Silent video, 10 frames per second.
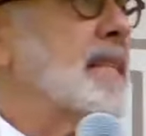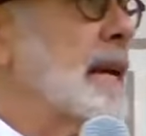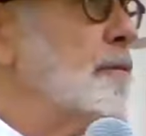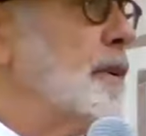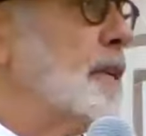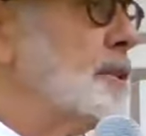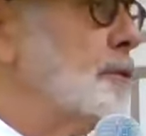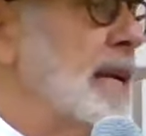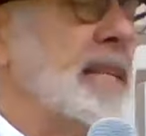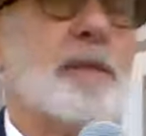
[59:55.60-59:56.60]
discomfort is
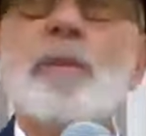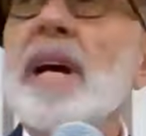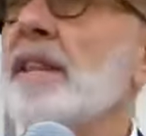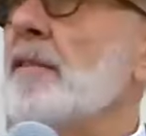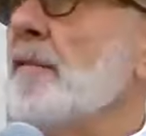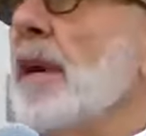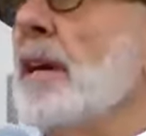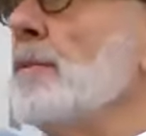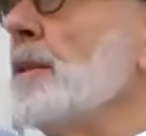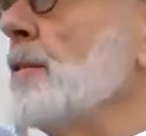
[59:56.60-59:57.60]
created by the
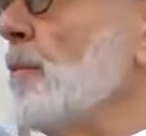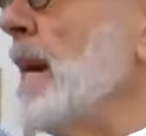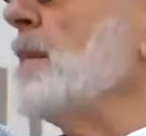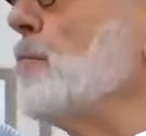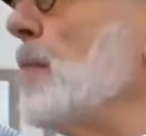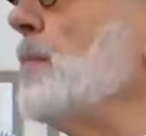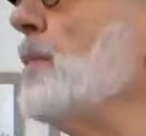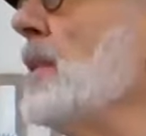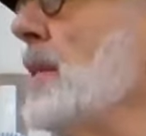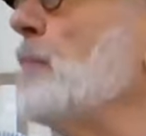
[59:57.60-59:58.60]
environment or by other
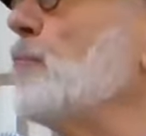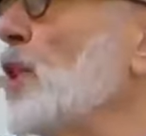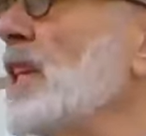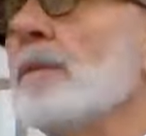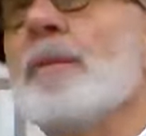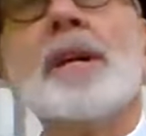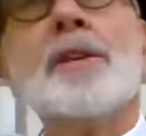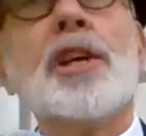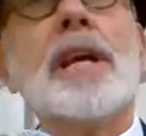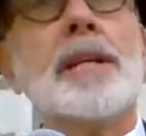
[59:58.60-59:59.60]
people, and that brings
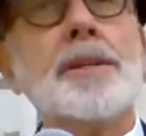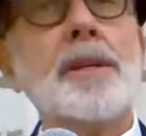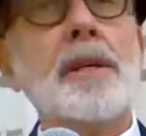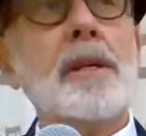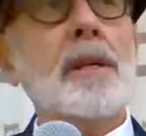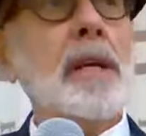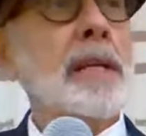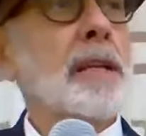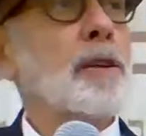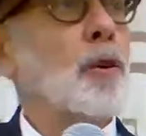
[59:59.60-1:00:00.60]
about change.
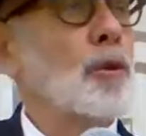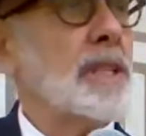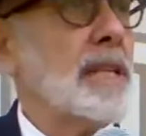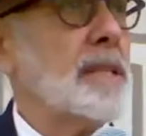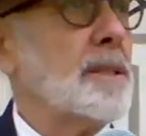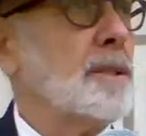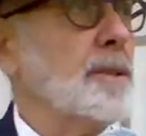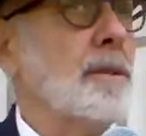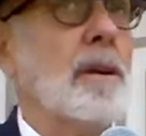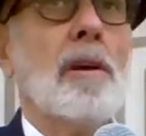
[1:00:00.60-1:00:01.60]
It can cause us
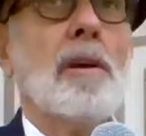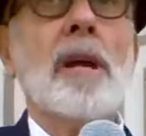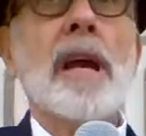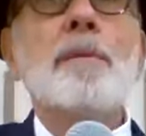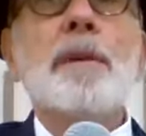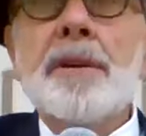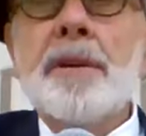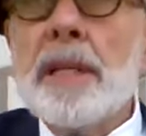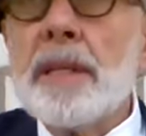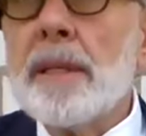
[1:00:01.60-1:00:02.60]
to
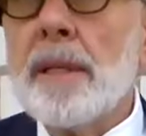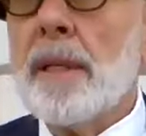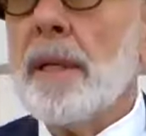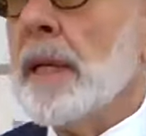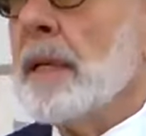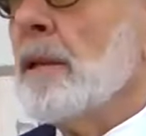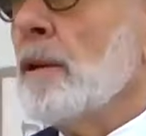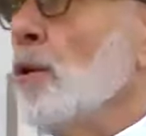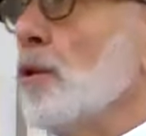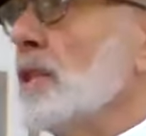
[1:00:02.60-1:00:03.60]
emigrate. It
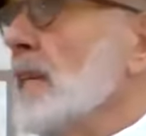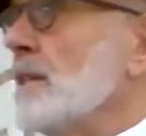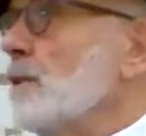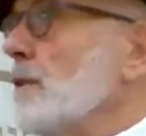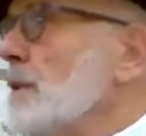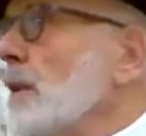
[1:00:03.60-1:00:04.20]
can cause us to